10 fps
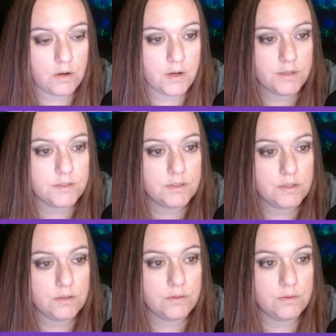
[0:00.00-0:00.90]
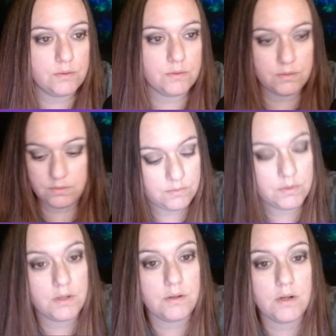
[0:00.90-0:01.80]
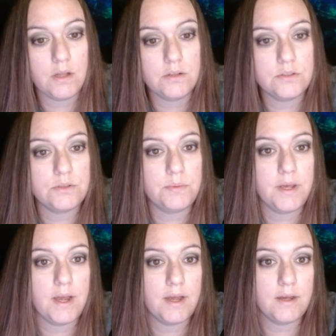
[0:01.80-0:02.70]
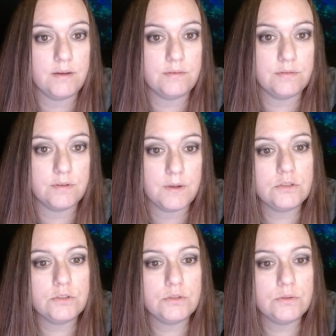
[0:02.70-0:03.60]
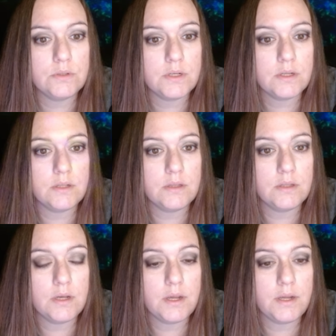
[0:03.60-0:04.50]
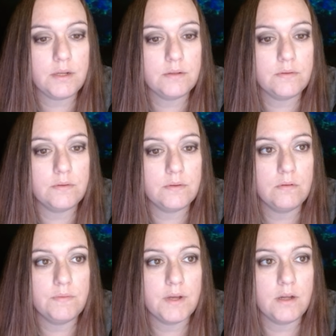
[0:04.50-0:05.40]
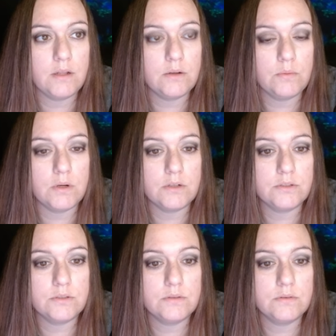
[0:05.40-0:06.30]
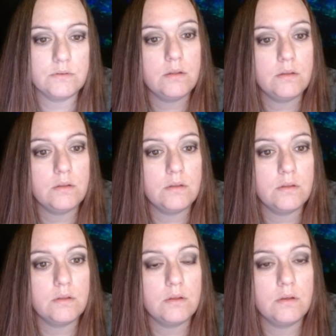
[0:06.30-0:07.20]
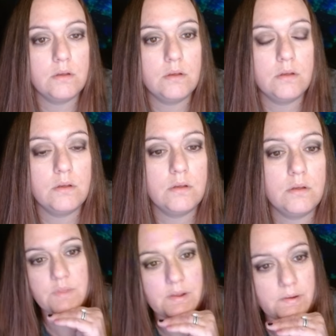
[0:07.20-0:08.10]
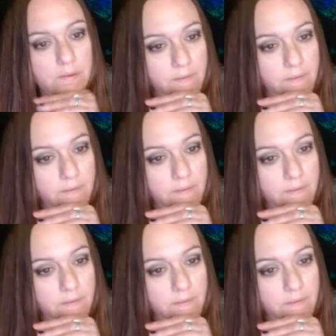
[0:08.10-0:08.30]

right, so what other colors do we have? Do like a light, that color works. And there,